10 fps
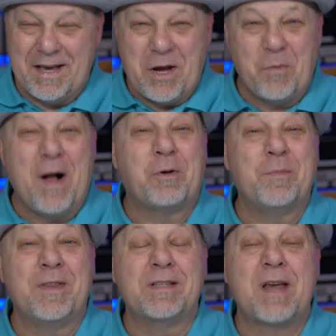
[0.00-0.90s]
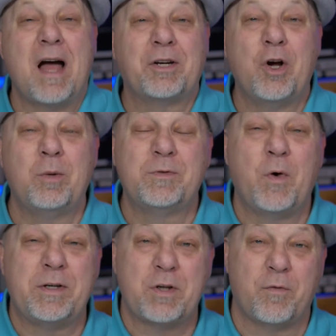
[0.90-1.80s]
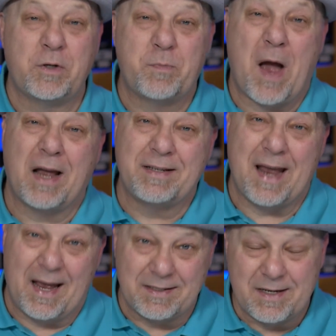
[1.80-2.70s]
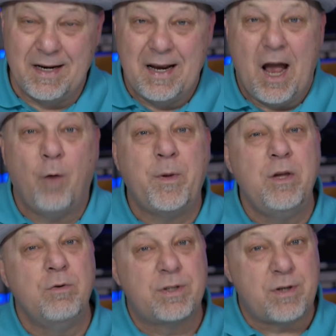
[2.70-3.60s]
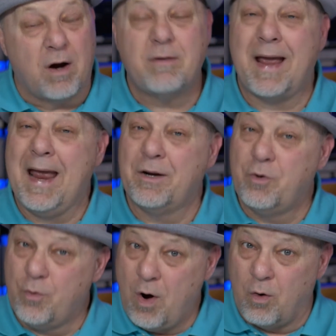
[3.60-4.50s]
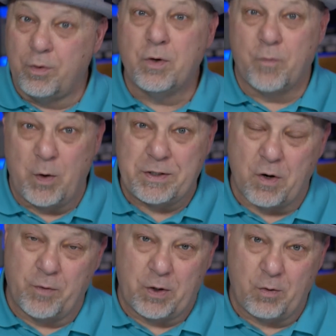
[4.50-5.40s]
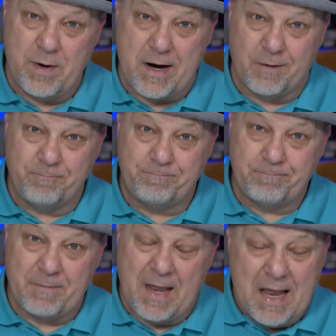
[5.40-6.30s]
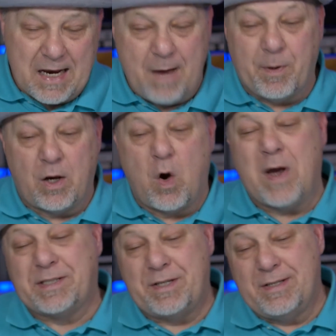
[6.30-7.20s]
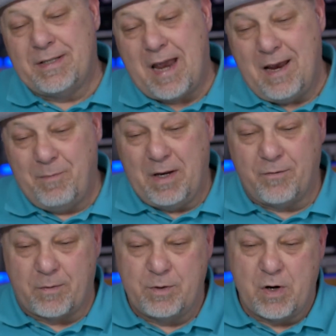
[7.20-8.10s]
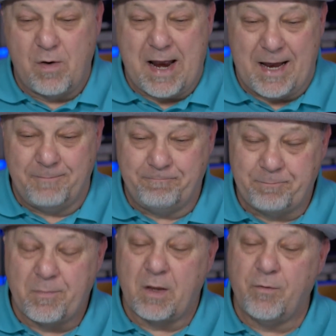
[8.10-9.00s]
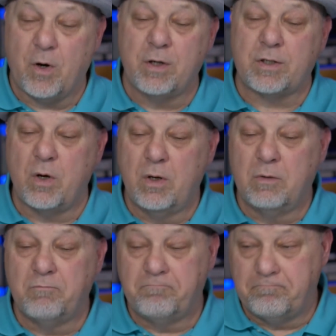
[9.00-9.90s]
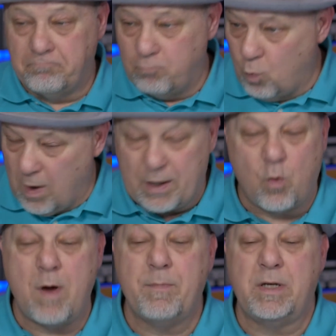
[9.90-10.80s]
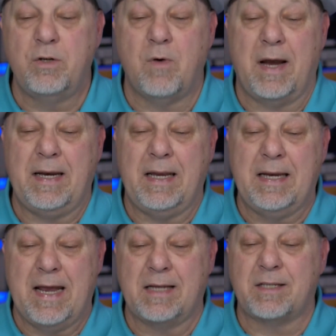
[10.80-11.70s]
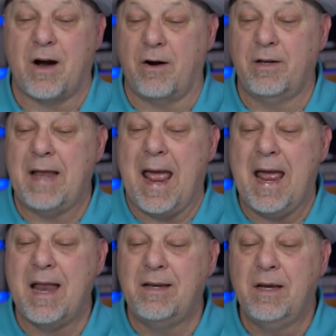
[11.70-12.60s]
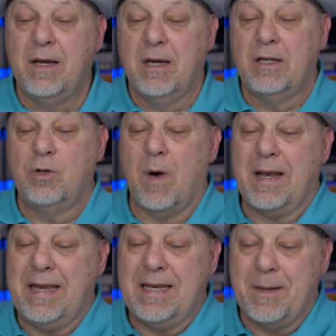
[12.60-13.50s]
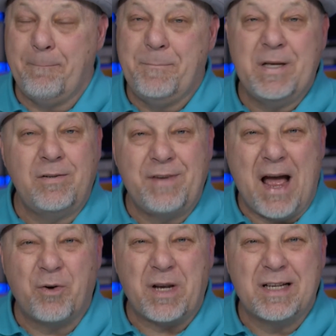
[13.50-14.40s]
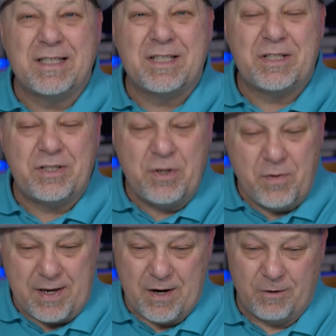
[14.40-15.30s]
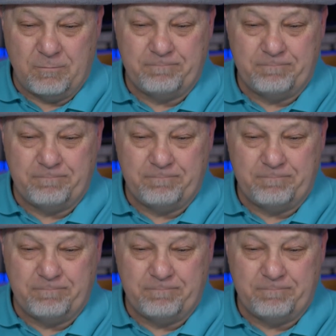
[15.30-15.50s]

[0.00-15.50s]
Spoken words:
Welcome to the Scott Combs VoiceOvers podcast, helping you start and grow your voiceover career. A couple of questions came in from Joanne. First, what equipment do I need to get started? And do I need to build out a studio?